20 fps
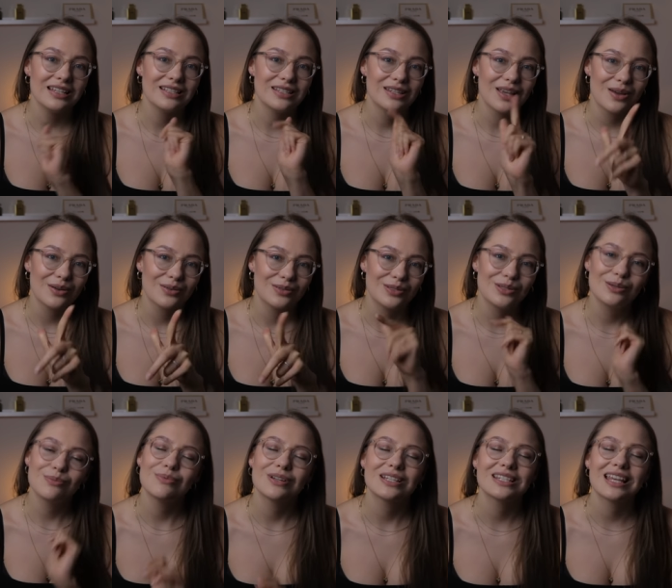so
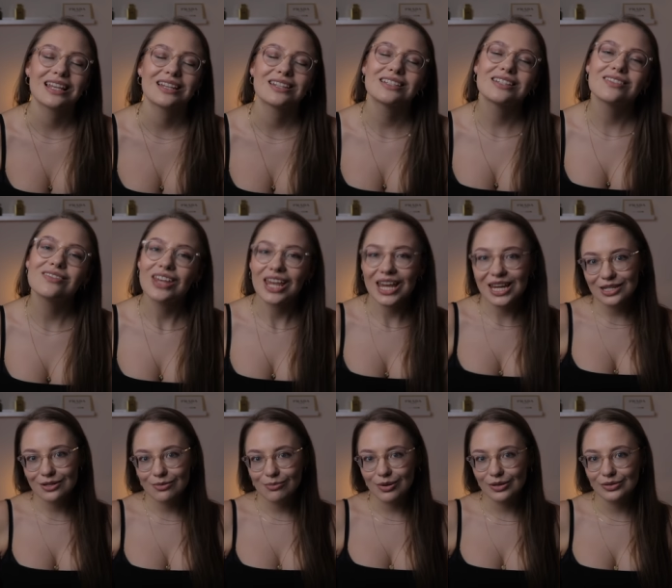do press that
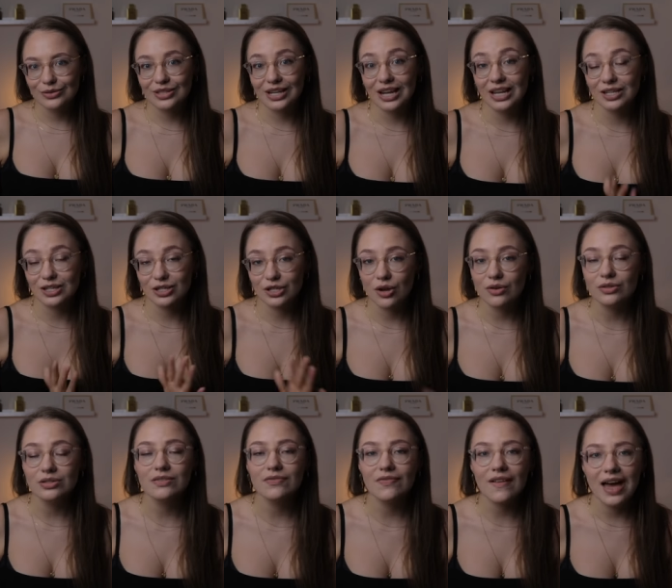notification bell to get
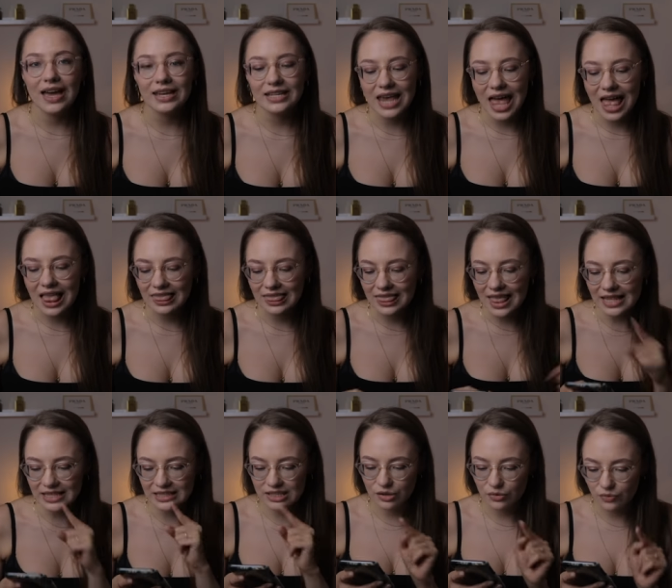notified and
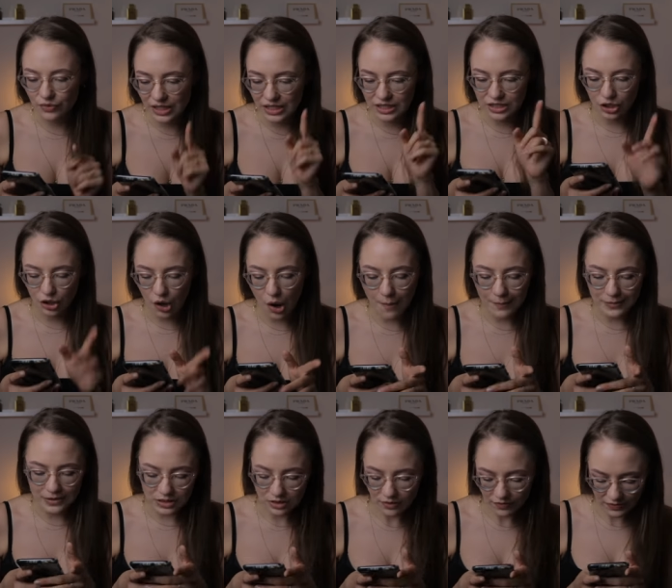let's read
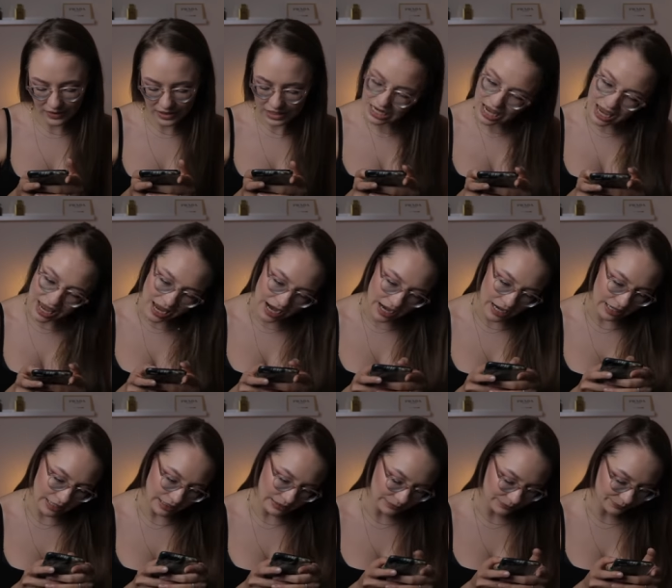comment of the day.